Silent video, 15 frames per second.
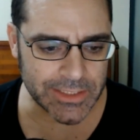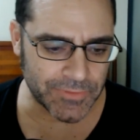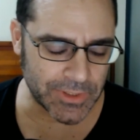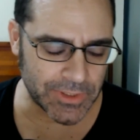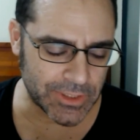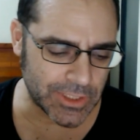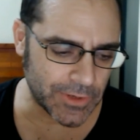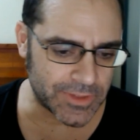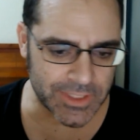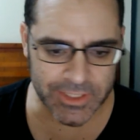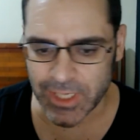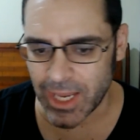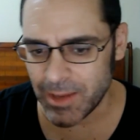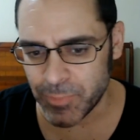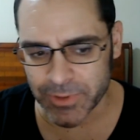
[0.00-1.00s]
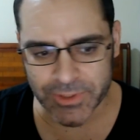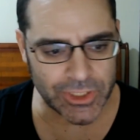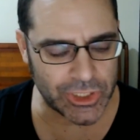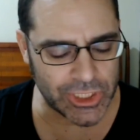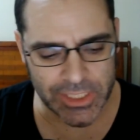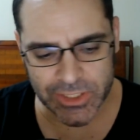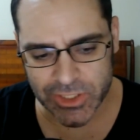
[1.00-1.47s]
of the different disciples
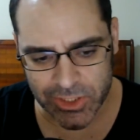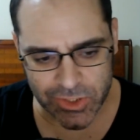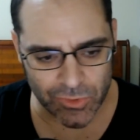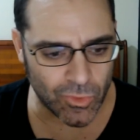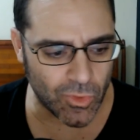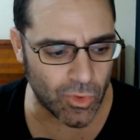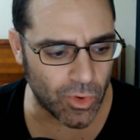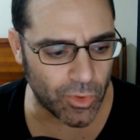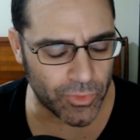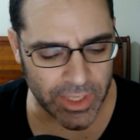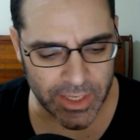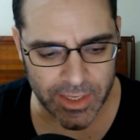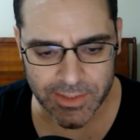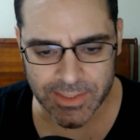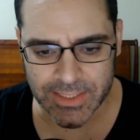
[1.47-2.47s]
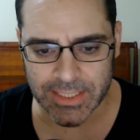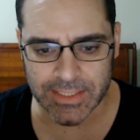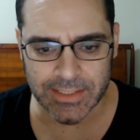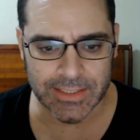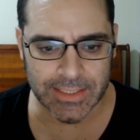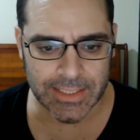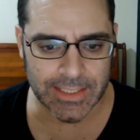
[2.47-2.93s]
of Jesus and all this and,